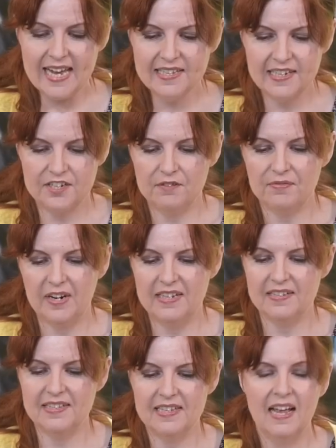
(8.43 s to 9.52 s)
stitching
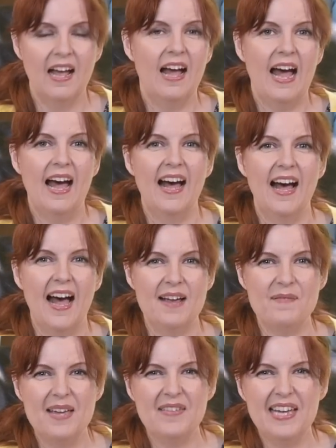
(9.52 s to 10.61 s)
friends.
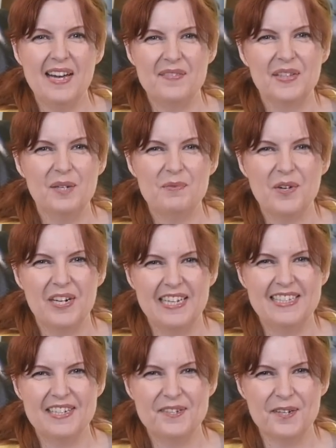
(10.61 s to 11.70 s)
I'm Amy, I'm the Globetrotting
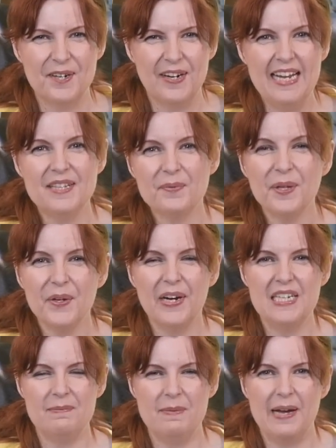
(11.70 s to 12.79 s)
Stitcher. It's really
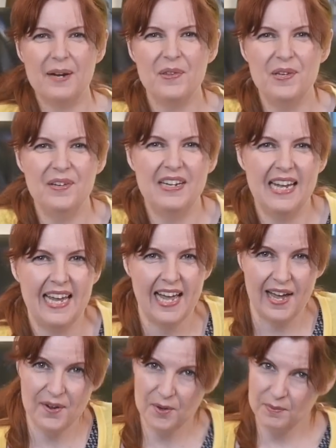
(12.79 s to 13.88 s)
great to be back with you today.
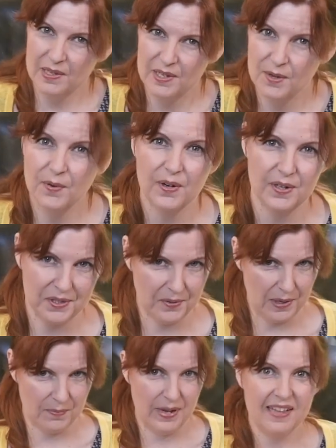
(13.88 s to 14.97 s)
I hope that you are all
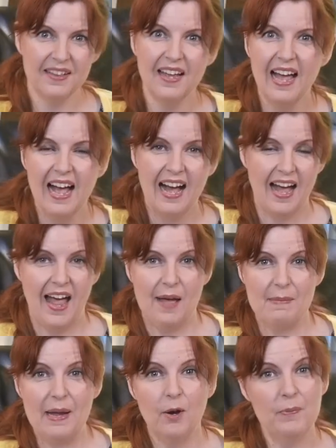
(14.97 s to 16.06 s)
doing well.
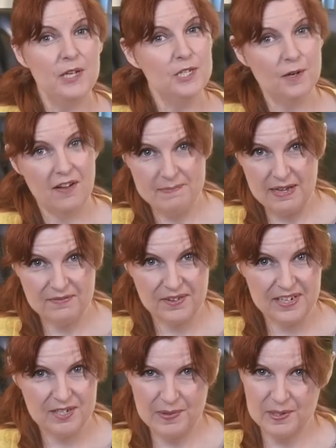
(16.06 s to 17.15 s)
I hope that you have a
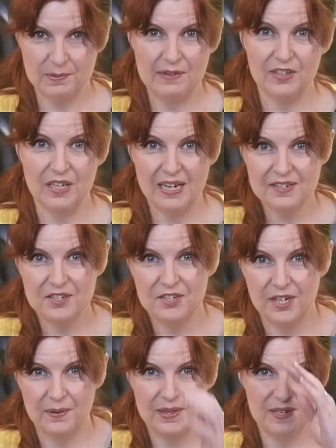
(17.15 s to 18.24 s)
beverage because we have a lot to
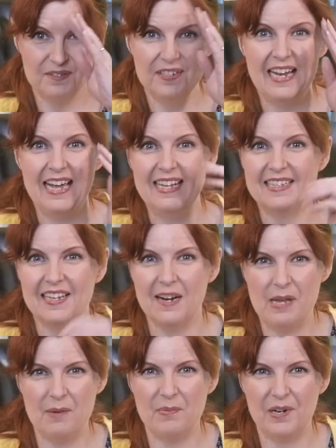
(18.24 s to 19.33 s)
share with you today. It's going to
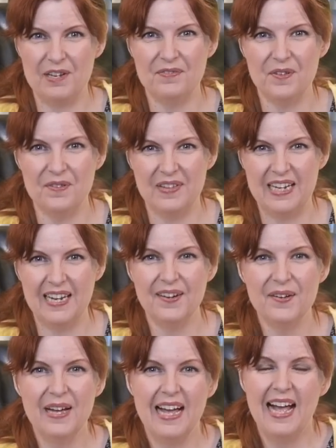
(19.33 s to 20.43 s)
be a pretty full video.